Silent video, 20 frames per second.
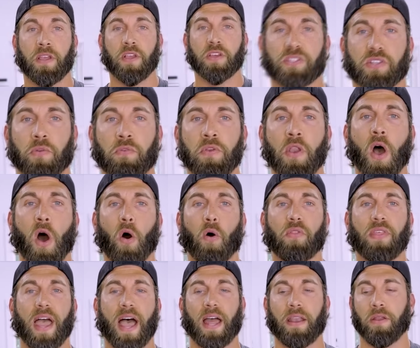So know
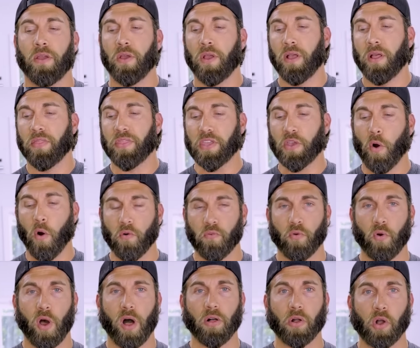that the
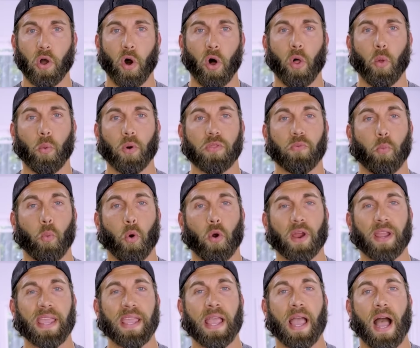overall goal with
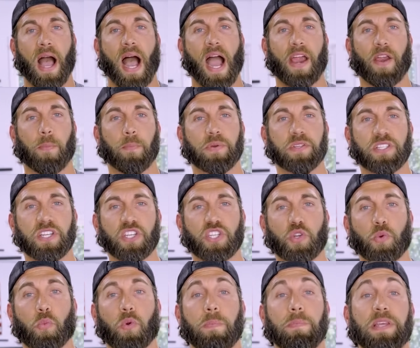working a higher
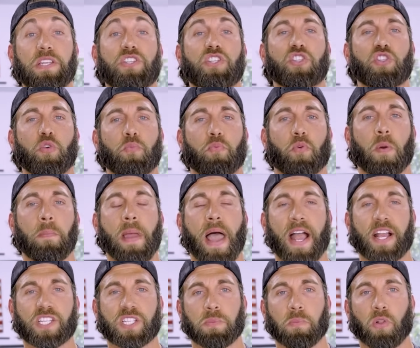position would be super
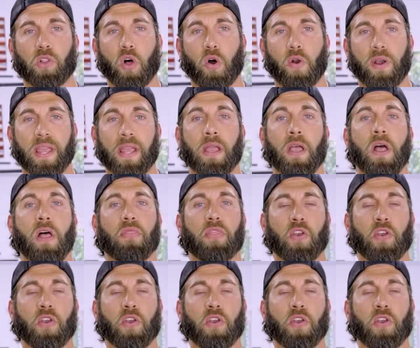maximal loading,